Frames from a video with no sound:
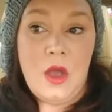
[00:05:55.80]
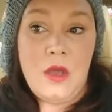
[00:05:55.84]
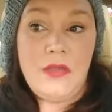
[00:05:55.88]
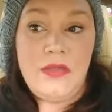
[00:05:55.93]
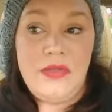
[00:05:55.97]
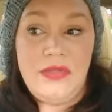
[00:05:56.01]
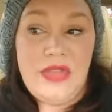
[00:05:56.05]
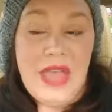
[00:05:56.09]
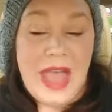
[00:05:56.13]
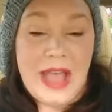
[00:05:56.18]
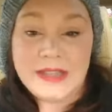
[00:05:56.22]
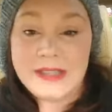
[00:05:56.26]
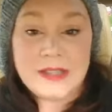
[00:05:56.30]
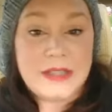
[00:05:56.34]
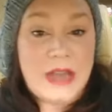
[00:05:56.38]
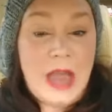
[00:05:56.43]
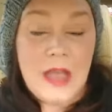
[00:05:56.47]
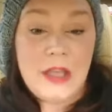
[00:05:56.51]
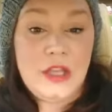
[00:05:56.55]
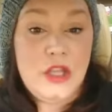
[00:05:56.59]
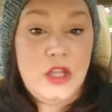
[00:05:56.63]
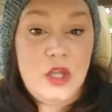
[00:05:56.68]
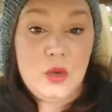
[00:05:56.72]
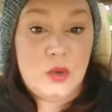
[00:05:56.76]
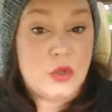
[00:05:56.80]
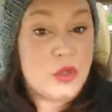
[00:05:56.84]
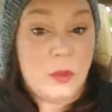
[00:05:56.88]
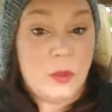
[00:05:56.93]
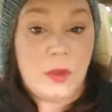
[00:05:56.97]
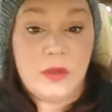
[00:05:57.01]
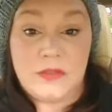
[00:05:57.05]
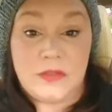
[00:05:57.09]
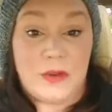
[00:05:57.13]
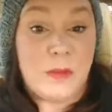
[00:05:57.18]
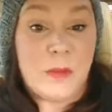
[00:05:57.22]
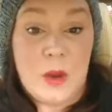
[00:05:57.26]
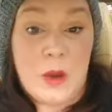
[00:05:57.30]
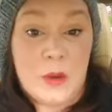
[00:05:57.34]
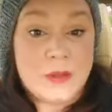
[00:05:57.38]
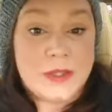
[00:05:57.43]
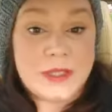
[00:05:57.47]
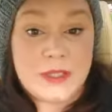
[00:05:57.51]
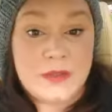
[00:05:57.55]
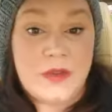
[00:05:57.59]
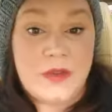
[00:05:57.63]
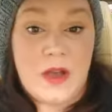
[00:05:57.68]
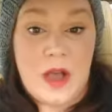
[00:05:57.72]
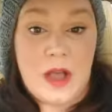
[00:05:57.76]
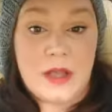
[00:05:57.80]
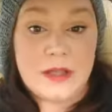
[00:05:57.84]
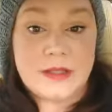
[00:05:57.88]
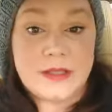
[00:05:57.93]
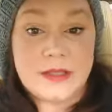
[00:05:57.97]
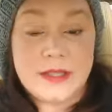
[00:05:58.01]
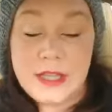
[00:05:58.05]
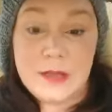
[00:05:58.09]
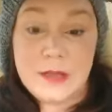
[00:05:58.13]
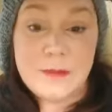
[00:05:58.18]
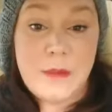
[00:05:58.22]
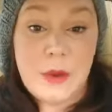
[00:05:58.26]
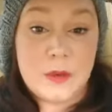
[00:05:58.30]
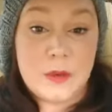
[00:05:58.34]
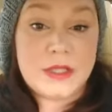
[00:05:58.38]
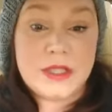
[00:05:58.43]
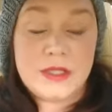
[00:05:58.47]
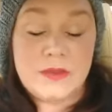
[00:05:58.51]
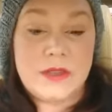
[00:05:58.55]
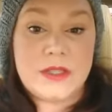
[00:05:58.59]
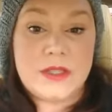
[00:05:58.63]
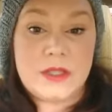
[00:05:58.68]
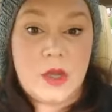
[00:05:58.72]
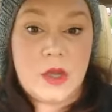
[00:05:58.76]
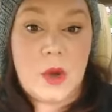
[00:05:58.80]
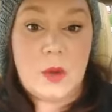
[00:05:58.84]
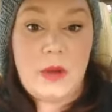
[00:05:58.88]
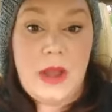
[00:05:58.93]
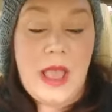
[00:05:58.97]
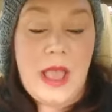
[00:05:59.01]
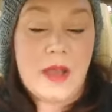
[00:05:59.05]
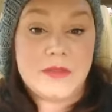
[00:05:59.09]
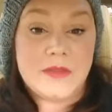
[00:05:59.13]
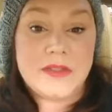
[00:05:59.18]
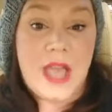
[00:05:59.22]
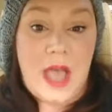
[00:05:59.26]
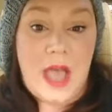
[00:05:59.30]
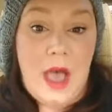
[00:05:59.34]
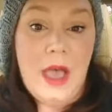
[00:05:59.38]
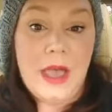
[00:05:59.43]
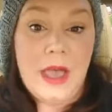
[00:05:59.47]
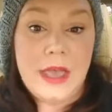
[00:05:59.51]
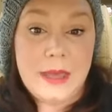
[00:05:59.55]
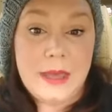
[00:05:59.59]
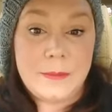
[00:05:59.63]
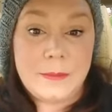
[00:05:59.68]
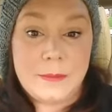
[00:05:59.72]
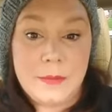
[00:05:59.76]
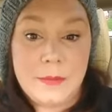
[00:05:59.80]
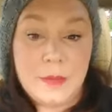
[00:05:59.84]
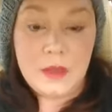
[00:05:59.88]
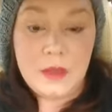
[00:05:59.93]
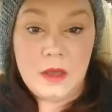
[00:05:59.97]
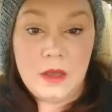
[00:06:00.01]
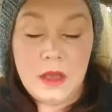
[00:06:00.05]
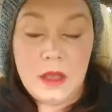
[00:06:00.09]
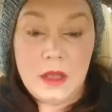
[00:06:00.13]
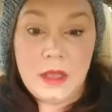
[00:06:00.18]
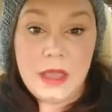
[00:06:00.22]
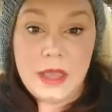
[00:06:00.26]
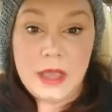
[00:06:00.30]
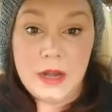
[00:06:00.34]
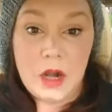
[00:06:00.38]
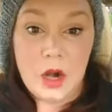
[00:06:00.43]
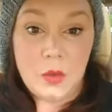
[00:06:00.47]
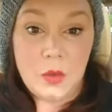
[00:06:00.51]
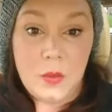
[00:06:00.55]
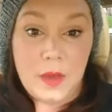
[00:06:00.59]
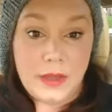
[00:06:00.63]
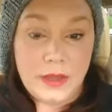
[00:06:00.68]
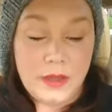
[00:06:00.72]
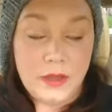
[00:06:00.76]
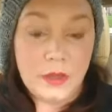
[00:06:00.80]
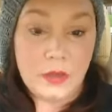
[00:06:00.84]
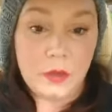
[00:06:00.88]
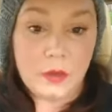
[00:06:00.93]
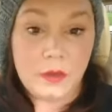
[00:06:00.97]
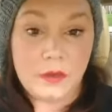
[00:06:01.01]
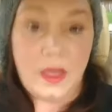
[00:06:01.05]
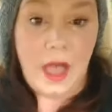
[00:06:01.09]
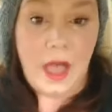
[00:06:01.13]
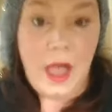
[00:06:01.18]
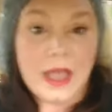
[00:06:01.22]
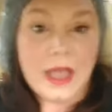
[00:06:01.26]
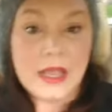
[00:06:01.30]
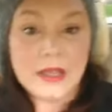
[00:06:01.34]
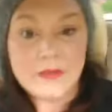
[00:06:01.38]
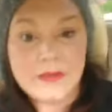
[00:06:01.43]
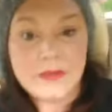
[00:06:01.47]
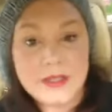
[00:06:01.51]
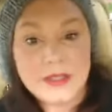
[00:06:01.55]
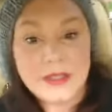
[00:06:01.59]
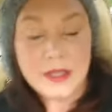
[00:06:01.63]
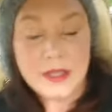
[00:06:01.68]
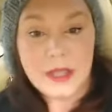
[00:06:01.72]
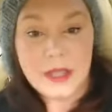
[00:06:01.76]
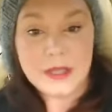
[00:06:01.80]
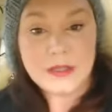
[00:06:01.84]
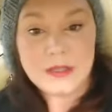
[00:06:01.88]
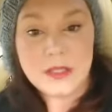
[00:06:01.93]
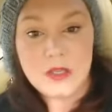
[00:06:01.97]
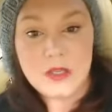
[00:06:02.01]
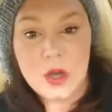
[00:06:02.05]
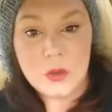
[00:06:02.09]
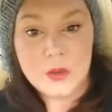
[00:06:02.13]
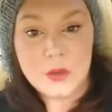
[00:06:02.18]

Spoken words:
that's not usual for most of us. Like, most of us don't have time in our regular lives to get to know